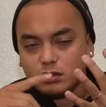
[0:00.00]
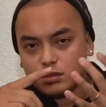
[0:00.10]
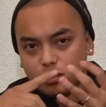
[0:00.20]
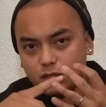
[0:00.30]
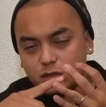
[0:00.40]

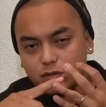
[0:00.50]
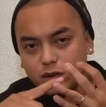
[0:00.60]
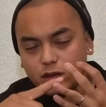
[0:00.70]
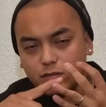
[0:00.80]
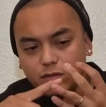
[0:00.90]
to
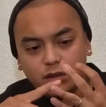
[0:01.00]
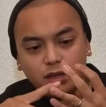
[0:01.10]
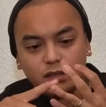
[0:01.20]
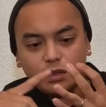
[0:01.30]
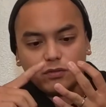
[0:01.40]
Instagram
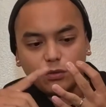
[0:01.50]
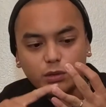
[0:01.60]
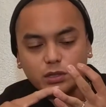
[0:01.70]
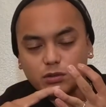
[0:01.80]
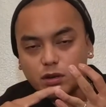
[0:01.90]
and then from
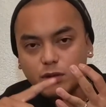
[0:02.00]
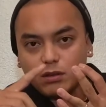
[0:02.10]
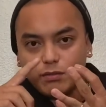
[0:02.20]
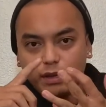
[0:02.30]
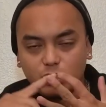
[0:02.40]
Instagram I
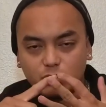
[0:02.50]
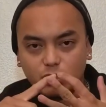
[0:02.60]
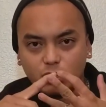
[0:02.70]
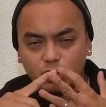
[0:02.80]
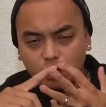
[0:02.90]
can
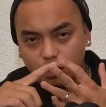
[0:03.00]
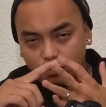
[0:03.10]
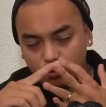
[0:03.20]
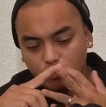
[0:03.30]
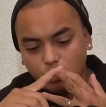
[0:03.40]
backtrack
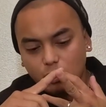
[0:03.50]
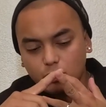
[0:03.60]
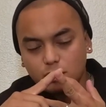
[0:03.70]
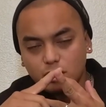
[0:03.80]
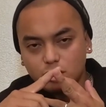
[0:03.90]
if you're
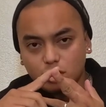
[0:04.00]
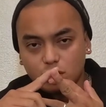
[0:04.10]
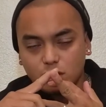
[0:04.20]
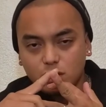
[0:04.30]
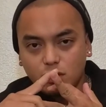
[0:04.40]
following the
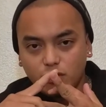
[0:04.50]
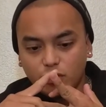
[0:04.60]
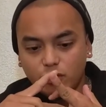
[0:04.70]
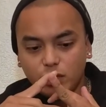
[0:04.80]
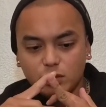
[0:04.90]
instructions
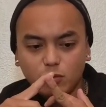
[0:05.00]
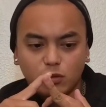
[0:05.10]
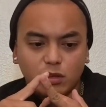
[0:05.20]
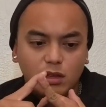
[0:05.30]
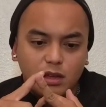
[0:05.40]
for
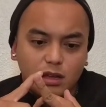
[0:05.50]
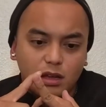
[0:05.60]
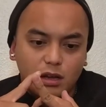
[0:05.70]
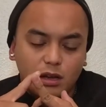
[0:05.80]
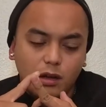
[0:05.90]
Facebook.
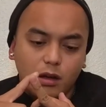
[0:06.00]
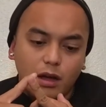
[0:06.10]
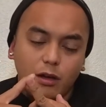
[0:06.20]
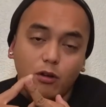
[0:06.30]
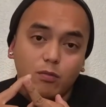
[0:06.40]
Uh,
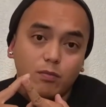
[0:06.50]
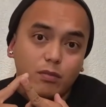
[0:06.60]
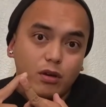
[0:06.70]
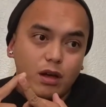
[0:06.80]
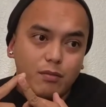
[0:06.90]
I hope
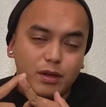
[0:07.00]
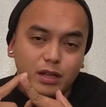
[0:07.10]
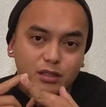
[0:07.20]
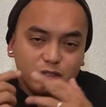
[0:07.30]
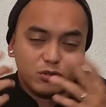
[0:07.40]
I
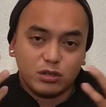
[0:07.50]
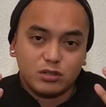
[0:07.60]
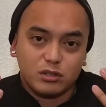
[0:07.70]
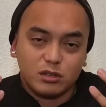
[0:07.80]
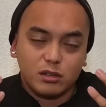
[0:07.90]
made the
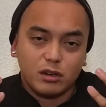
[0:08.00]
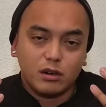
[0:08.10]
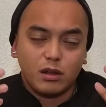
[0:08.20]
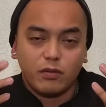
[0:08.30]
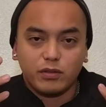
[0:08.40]
instructions
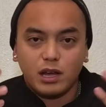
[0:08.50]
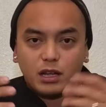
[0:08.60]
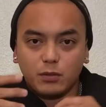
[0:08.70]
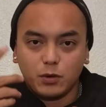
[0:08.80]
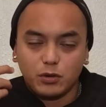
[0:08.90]
clear. If
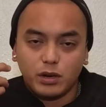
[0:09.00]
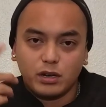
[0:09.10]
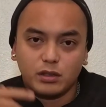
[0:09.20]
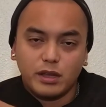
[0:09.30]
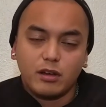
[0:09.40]
not, I'm going to
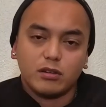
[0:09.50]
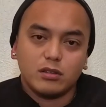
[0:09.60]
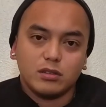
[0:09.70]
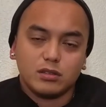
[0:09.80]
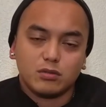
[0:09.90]
write it down in
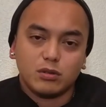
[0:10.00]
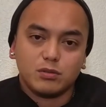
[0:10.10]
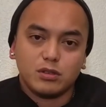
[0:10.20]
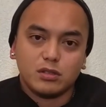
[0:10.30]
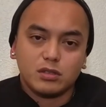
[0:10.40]
the
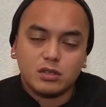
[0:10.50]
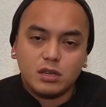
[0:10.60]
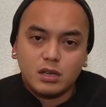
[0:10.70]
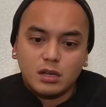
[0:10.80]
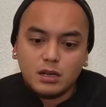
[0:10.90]
descriptions.
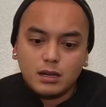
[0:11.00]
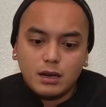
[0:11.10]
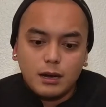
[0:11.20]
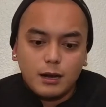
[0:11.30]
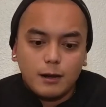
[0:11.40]

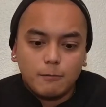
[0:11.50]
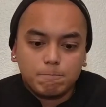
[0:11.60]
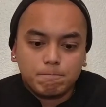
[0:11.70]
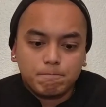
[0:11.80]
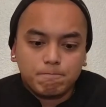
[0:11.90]
Um,